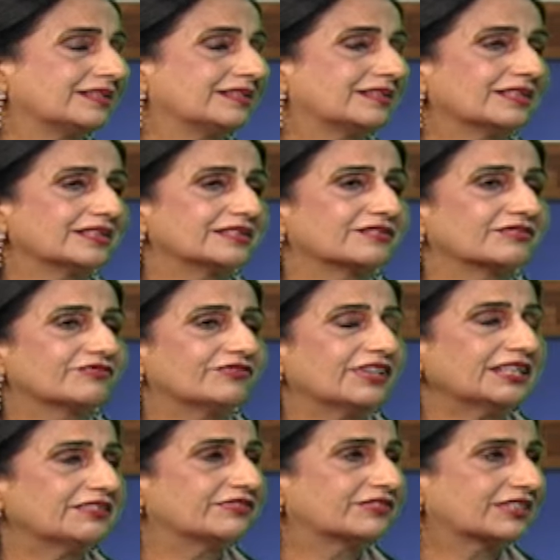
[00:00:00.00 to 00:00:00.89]
India is
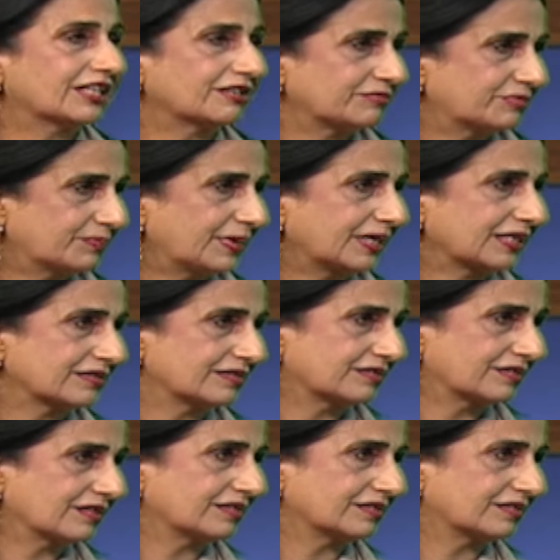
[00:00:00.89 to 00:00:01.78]
five times
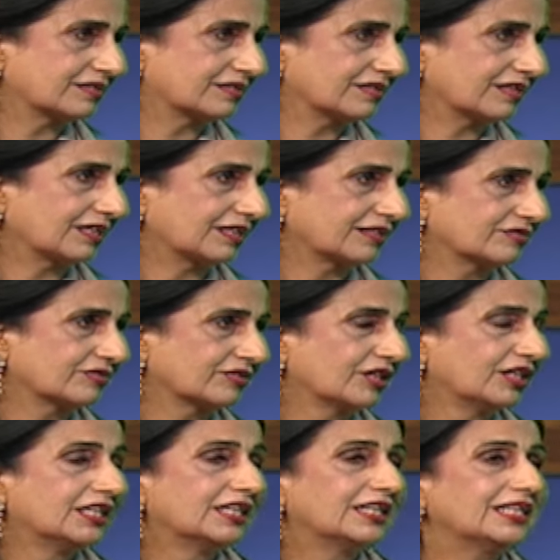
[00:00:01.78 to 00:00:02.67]
Pakistan's size.
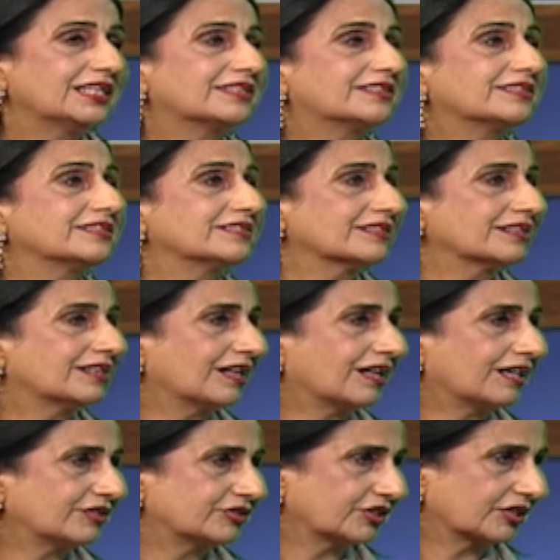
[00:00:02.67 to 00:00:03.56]
It is a
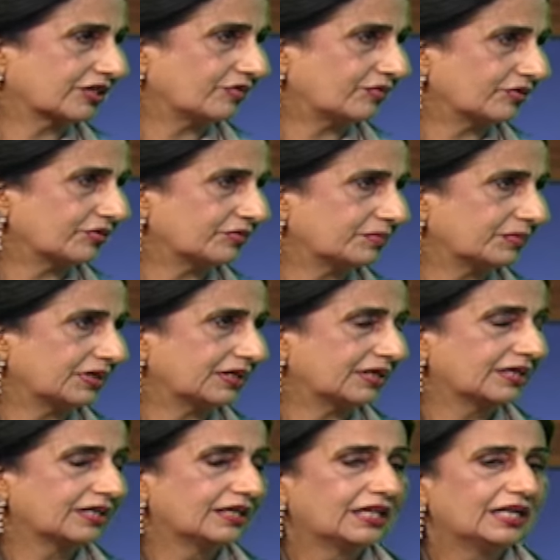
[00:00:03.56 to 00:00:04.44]
large
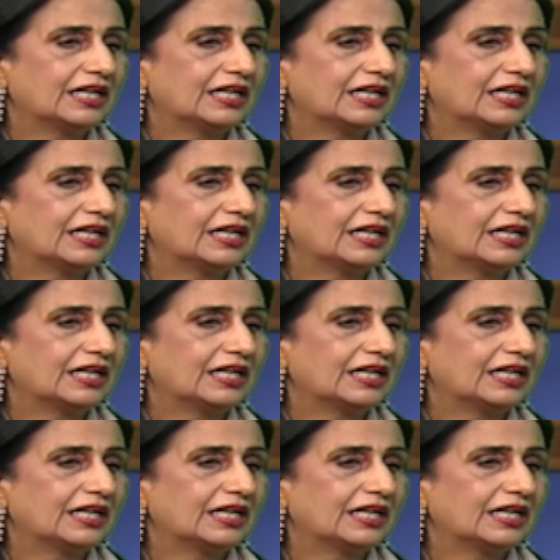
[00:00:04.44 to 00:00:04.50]
economy.